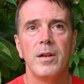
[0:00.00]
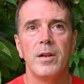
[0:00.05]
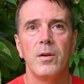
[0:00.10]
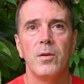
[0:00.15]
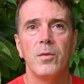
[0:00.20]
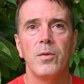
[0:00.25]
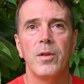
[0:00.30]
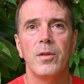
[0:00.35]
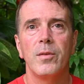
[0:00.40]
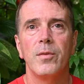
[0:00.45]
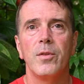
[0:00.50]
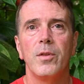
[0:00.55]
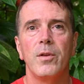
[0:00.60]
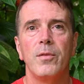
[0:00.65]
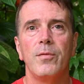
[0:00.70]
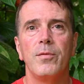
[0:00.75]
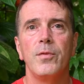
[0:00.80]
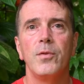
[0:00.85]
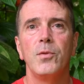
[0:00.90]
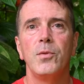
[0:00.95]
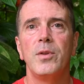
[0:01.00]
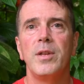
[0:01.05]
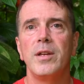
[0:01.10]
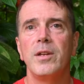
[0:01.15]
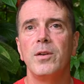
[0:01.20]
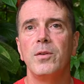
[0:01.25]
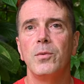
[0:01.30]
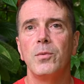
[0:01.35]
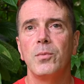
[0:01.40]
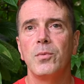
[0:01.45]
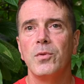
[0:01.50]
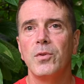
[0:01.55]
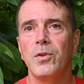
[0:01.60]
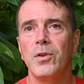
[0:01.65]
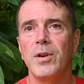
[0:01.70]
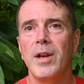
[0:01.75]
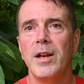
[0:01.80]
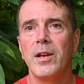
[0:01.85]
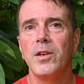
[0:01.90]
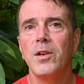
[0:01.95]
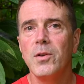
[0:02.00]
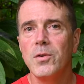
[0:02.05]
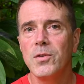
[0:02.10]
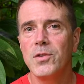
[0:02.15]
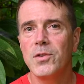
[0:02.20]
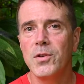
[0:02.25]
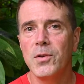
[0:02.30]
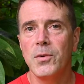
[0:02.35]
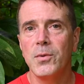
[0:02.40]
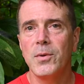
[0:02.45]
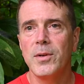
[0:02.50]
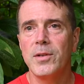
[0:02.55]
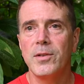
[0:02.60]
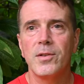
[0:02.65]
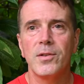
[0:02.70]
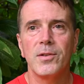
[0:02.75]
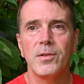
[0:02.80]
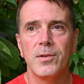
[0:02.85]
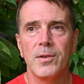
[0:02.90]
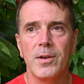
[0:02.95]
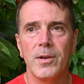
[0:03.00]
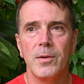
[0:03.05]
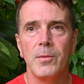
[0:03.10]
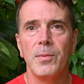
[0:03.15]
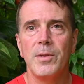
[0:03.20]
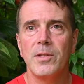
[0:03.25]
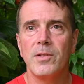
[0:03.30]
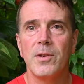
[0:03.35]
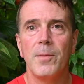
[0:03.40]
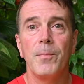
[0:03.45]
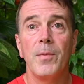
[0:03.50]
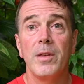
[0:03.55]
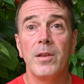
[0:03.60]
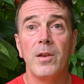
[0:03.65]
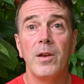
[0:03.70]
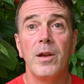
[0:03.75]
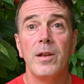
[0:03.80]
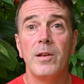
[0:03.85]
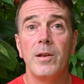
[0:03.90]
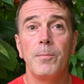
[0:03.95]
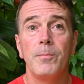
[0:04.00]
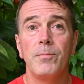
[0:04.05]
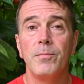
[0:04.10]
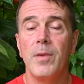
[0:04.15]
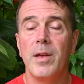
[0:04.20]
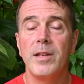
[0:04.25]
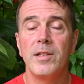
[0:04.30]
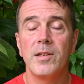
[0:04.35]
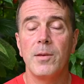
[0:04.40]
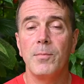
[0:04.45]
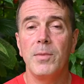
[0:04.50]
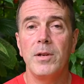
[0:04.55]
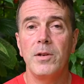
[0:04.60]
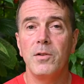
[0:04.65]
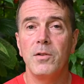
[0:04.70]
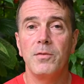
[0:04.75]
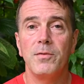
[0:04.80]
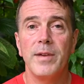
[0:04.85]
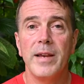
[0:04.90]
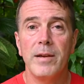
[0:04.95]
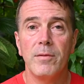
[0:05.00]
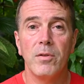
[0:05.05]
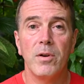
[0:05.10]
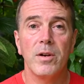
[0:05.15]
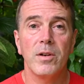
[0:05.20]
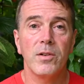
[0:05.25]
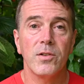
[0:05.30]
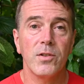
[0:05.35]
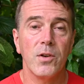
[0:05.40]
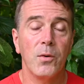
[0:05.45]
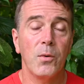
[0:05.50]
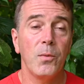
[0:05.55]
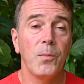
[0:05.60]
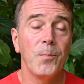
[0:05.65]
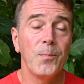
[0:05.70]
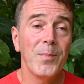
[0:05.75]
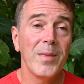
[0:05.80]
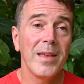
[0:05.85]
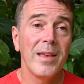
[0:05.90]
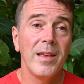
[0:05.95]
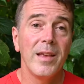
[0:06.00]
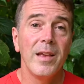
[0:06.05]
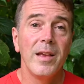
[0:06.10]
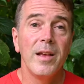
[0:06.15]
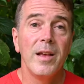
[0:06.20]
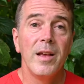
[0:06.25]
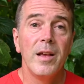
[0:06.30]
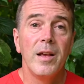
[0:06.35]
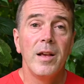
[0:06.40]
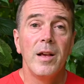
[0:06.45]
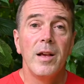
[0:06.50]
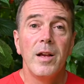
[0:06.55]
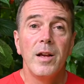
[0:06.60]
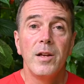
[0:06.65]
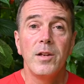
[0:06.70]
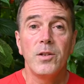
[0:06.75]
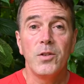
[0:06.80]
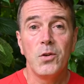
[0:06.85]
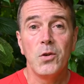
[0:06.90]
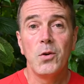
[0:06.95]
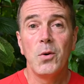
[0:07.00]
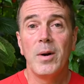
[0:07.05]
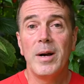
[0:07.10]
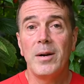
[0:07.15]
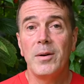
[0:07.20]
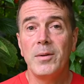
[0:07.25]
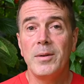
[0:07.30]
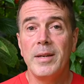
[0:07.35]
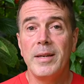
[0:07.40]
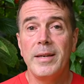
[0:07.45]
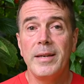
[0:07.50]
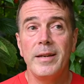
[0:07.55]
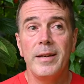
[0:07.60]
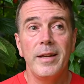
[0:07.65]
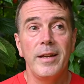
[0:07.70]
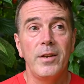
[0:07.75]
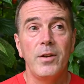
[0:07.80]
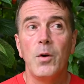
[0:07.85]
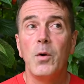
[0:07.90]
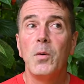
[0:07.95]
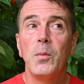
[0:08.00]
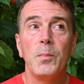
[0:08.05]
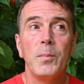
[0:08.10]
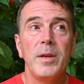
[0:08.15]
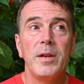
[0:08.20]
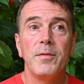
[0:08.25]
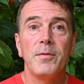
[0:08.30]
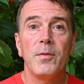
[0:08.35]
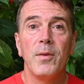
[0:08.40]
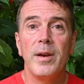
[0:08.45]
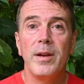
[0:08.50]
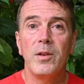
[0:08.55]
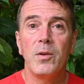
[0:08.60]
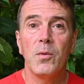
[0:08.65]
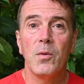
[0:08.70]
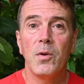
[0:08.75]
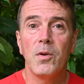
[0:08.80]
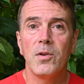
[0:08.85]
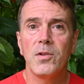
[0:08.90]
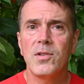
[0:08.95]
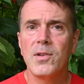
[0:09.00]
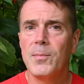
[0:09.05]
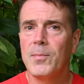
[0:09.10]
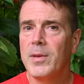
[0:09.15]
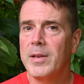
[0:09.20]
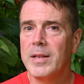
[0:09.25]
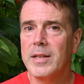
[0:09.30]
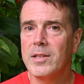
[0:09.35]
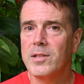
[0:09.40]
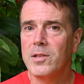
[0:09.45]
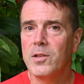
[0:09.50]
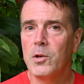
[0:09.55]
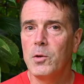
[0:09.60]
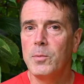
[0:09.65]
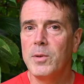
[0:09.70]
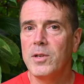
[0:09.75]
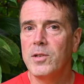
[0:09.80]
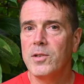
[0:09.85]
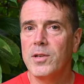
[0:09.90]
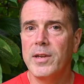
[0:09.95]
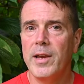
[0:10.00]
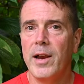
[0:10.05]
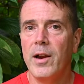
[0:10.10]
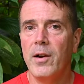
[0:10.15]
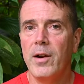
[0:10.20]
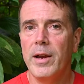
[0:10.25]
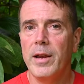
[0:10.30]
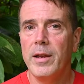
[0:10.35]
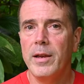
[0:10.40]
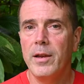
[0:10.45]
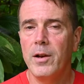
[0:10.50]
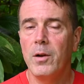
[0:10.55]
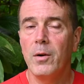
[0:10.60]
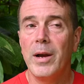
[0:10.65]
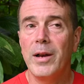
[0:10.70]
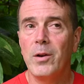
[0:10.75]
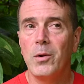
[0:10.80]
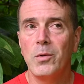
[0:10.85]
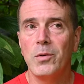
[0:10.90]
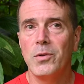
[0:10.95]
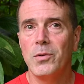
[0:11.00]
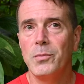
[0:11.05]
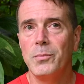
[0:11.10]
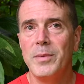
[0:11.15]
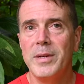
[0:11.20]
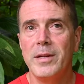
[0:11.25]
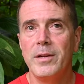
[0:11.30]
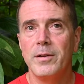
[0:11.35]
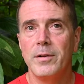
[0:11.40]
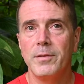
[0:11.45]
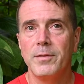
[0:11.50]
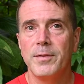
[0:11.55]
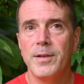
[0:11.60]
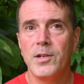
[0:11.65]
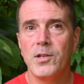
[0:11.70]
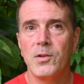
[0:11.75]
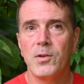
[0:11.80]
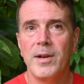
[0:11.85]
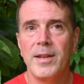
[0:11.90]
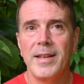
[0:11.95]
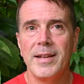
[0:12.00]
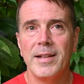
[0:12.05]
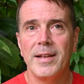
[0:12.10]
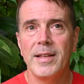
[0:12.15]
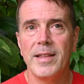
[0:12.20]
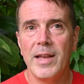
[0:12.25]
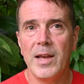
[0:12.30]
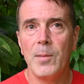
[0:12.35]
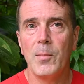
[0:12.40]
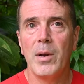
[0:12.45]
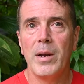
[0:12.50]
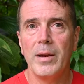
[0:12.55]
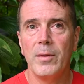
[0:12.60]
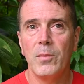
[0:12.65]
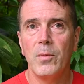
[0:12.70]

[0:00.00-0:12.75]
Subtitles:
you know the food that you're not used to could be something that ends up being your favorite. So do go out and eat, and don't be afraid to order something that's a little bit scary. You know, I don't do meat or fish or anything like that, but